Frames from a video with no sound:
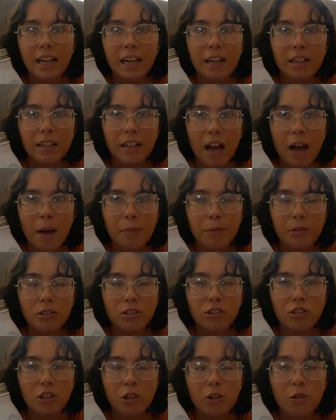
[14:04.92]
it happened
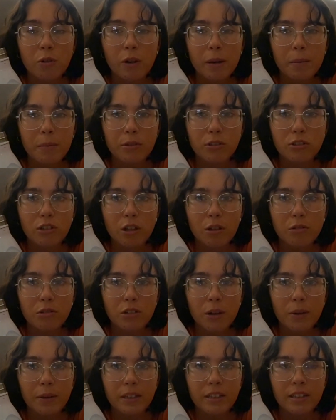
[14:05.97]
so quick but so
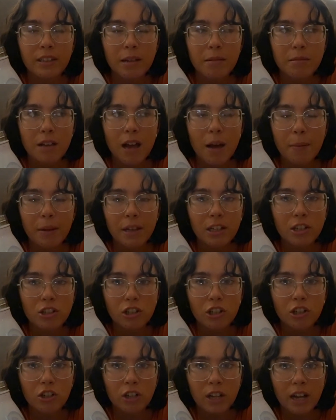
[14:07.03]
slow at the same time. I
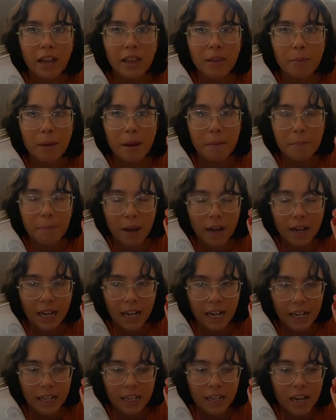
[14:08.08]
literally couldn't get the pin back
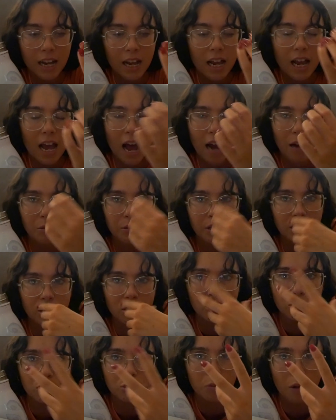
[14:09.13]
in. I was like
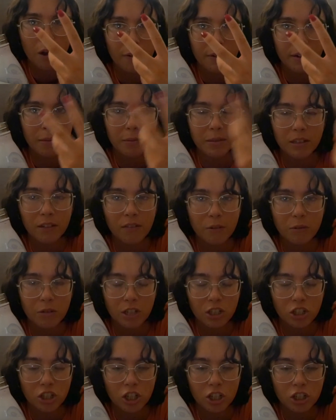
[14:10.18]
just swearing at myself. I was like
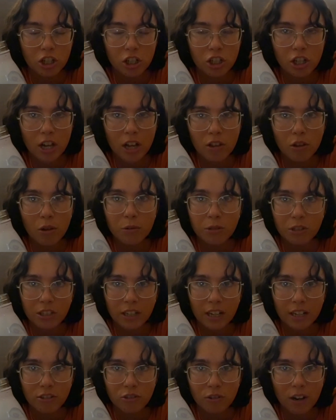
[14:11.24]
shit. I thought I was gonna
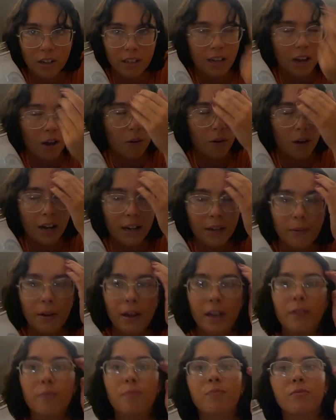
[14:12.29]
get dragged out.
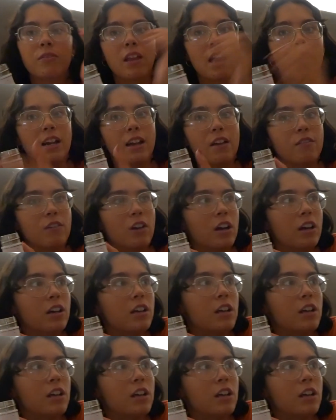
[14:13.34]
Anyway, I never.